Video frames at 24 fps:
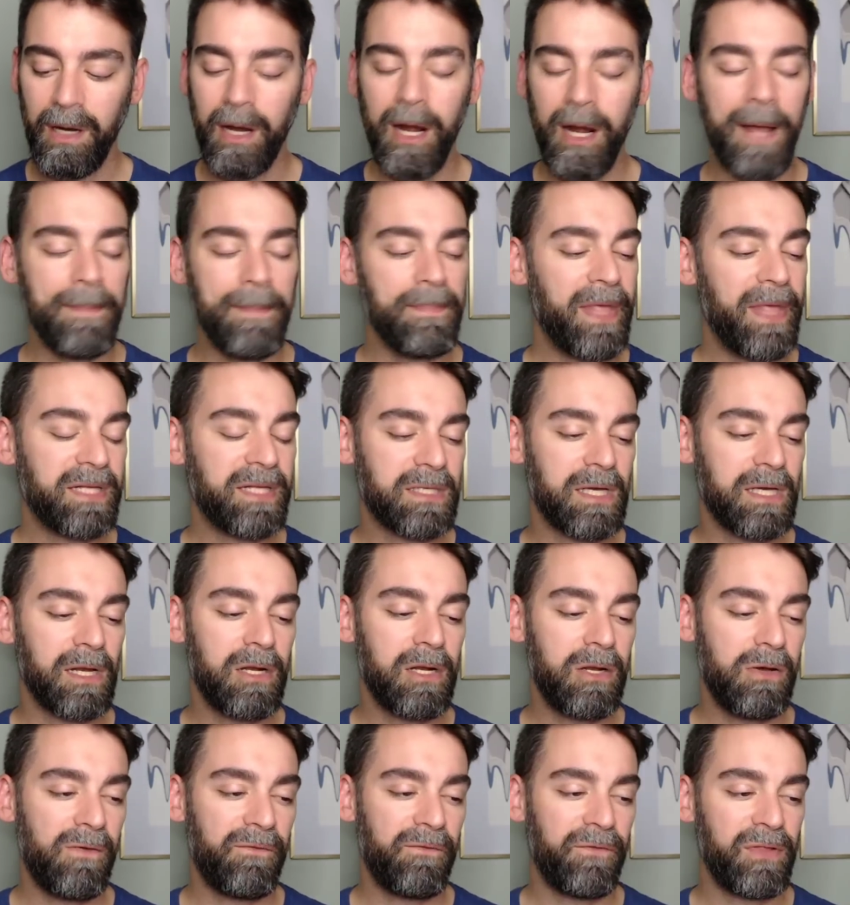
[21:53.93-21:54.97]
All right, that's going to
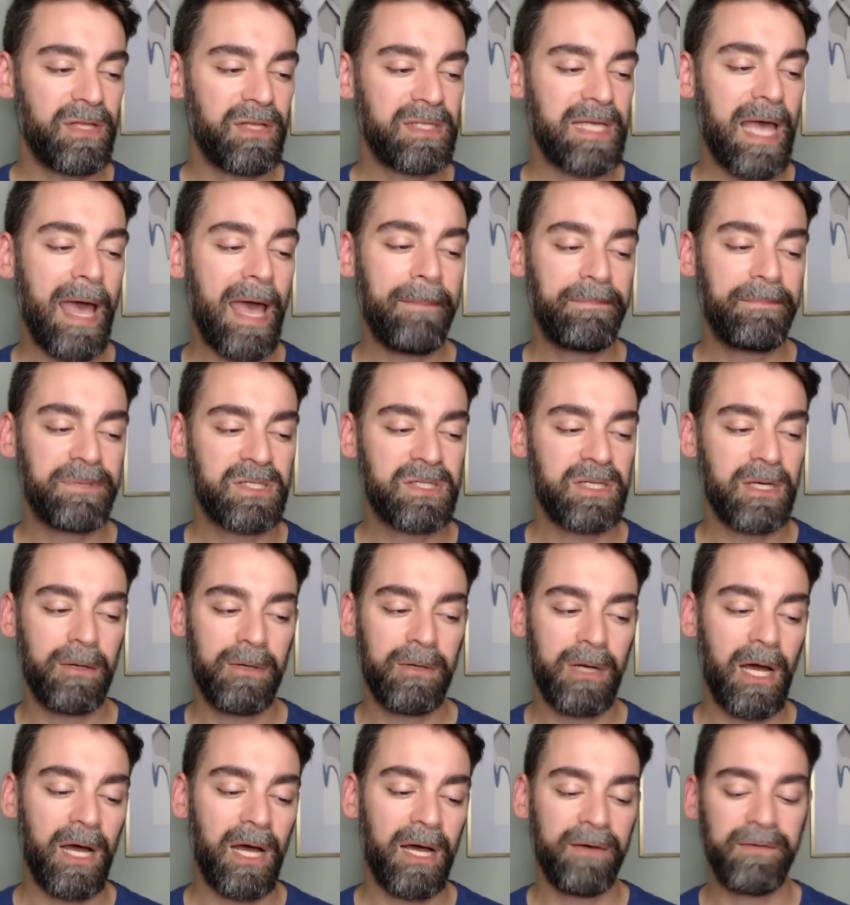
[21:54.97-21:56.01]
do it for this
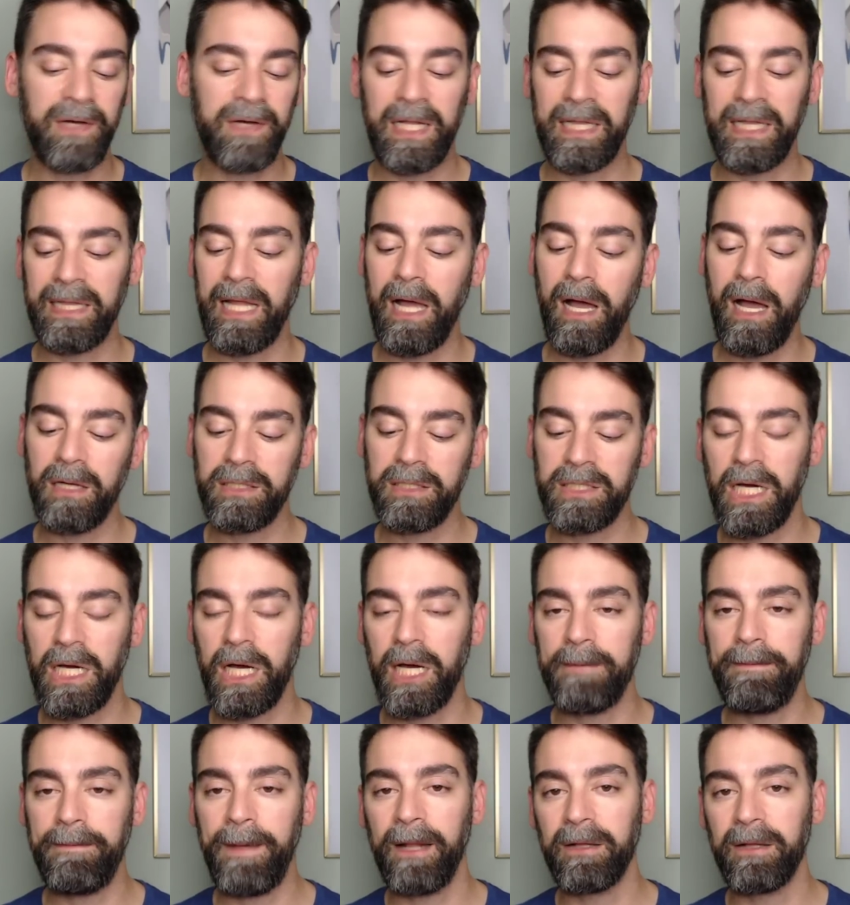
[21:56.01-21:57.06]
episode of Locked
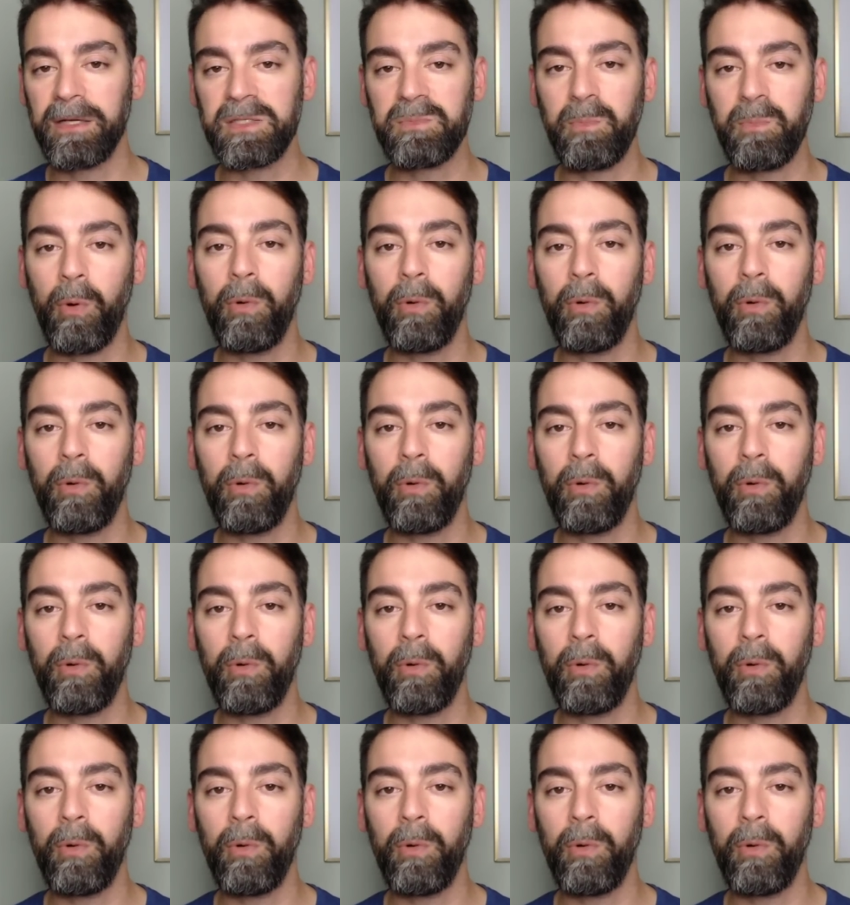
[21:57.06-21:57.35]
On Pelicans.